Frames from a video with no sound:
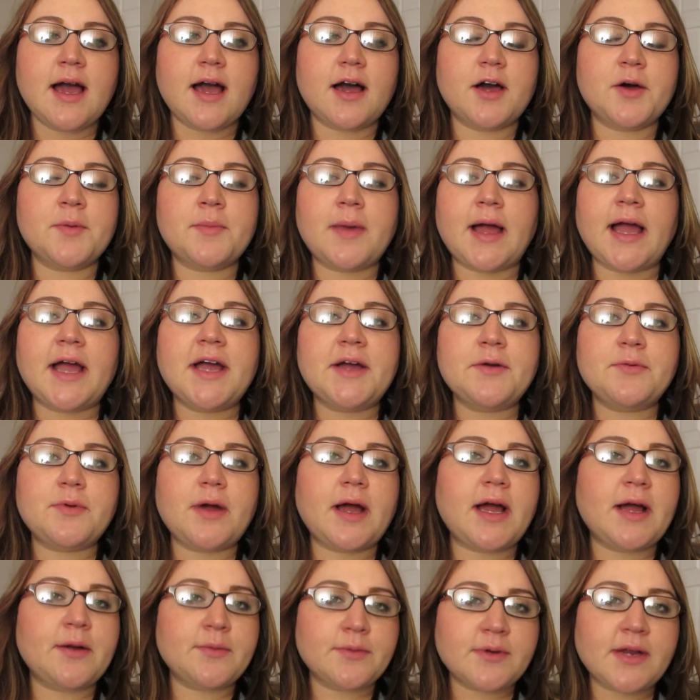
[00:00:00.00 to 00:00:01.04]

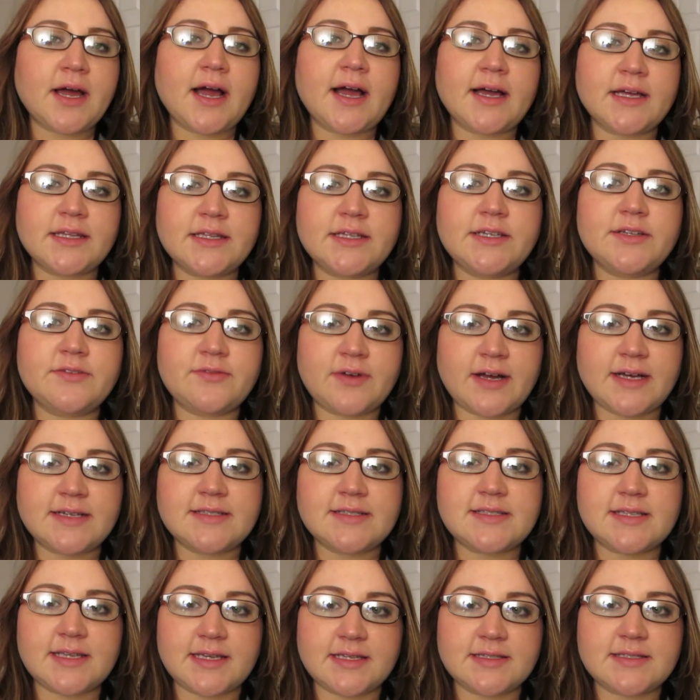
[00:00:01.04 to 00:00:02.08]
I would highly
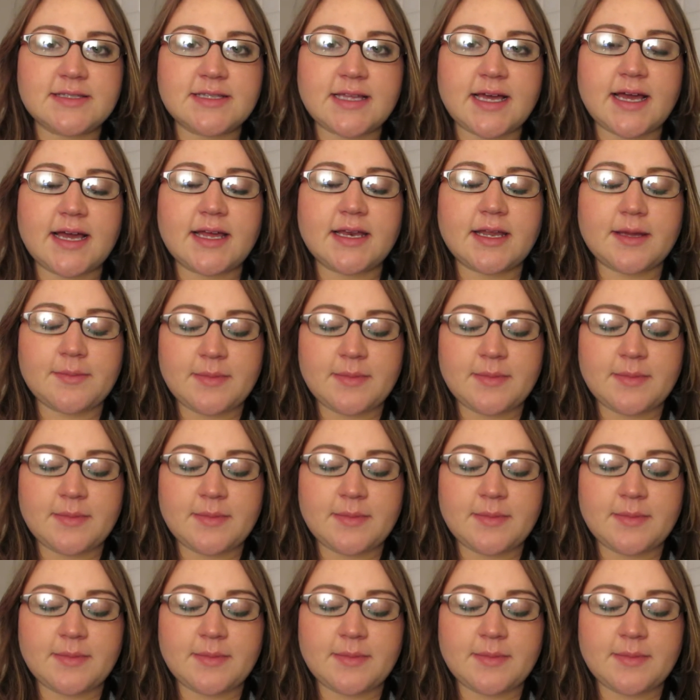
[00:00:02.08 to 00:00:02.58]
advise against that.